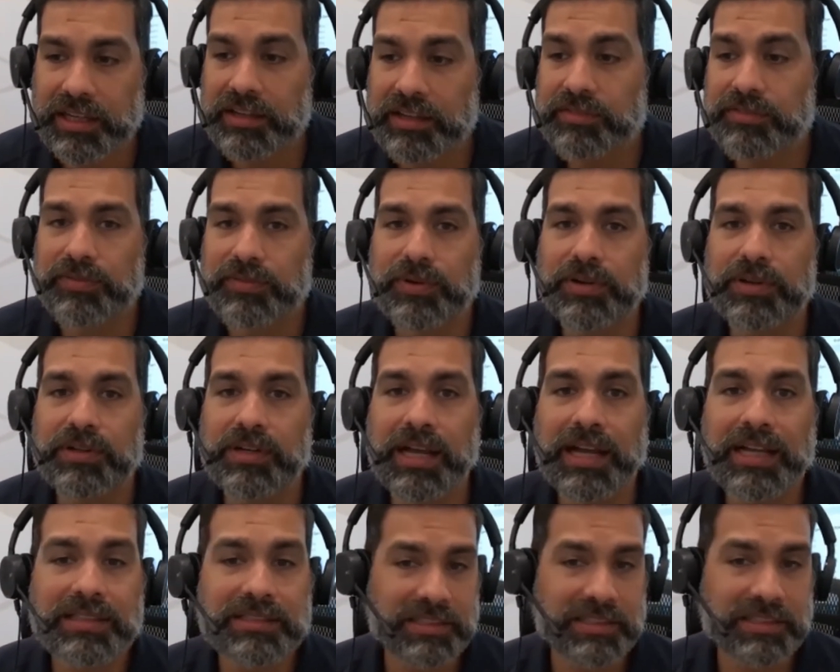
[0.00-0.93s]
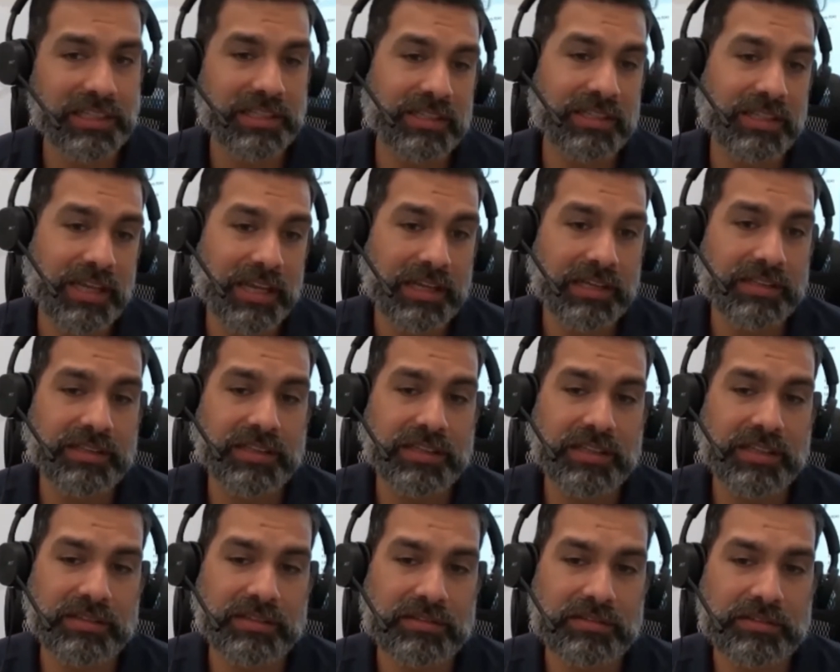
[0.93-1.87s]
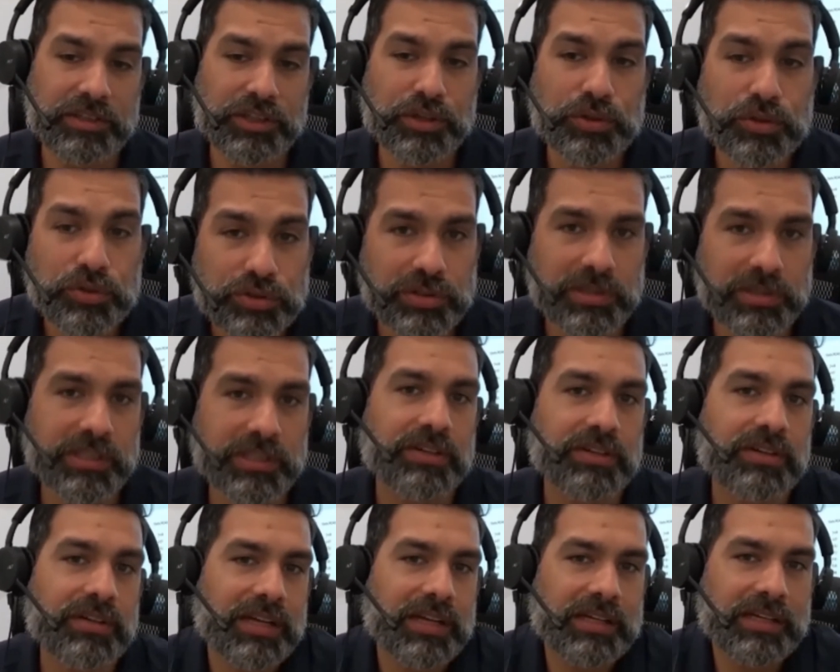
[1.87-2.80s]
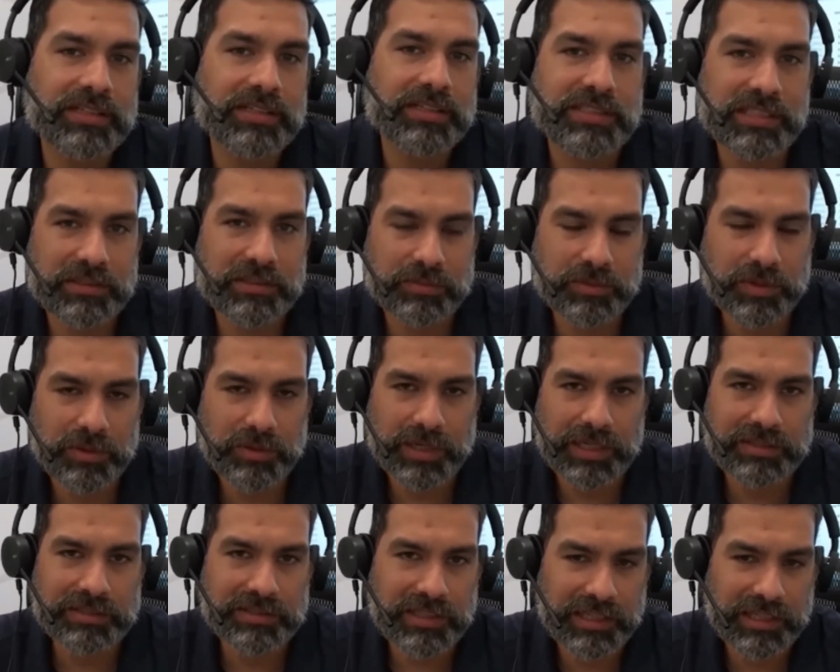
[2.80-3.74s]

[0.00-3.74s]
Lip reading: If we're not seeing that, then usually you're not going to see the ROAS.